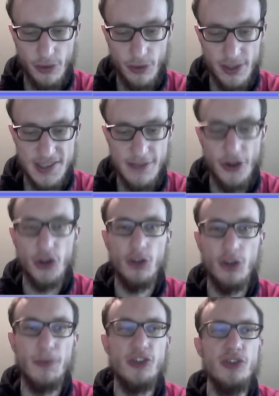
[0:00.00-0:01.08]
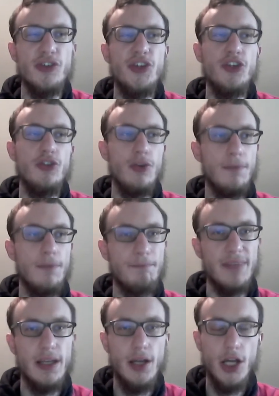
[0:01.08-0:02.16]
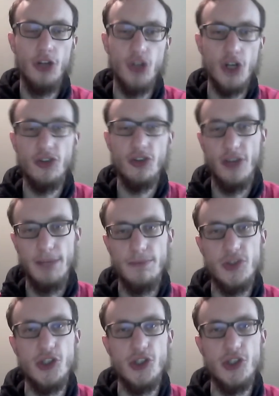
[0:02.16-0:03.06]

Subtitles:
So this is a very good opportunity to talk to them,